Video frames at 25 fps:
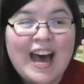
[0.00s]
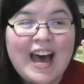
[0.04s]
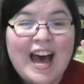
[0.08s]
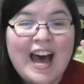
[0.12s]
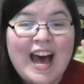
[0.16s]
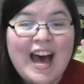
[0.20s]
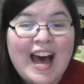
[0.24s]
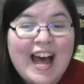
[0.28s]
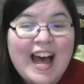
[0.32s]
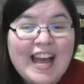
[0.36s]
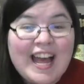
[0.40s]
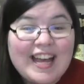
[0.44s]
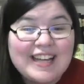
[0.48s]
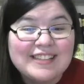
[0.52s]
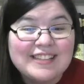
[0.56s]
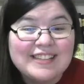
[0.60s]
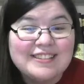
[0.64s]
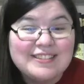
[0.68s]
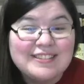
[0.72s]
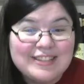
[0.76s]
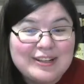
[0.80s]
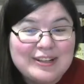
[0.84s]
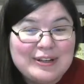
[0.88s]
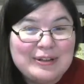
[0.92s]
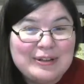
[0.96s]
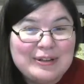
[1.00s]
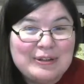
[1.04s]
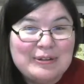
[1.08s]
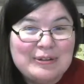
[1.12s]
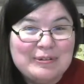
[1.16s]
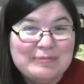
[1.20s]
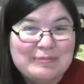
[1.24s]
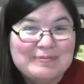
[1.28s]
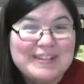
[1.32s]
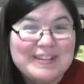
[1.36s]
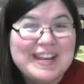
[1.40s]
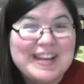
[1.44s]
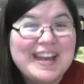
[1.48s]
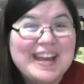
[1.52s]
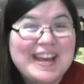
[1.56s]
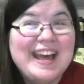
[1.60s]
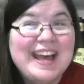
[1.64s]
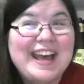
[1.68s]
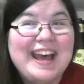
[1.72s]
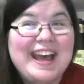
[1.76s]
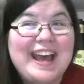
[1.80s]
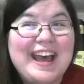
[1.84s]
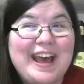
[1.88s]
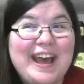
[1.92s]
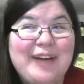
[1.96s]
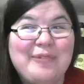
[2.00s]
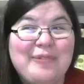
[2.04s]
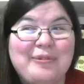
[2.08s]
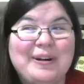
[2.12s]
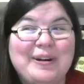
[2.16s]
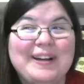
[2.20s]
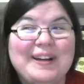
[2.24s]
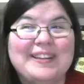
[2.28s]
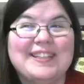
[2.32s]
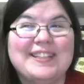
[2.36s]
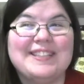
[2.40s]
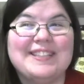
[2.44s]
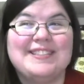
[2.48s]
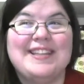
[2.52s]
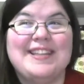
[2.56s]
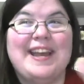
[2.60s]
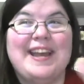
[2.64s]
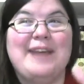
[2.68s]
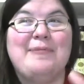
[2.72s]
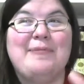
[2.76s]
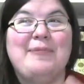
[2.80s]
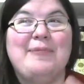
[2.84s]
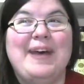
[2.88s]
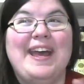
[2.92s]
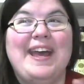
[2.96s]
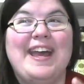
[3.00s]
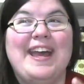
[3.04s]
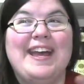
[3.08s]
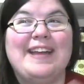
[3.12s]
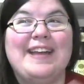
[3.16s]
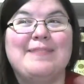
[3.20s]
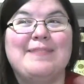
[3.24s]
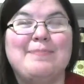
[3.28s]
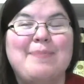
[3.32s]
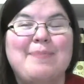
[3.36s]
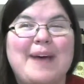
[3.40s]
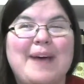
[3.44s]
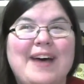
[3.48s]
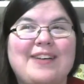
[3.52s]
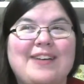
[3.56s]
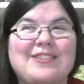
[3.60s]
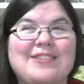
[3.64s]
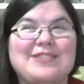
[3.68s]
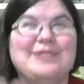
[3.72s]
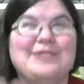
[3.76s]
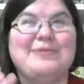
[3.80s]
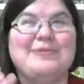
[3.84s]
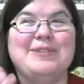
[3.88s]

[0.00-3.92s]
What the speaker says: I assumed it worked the same way in Belgium,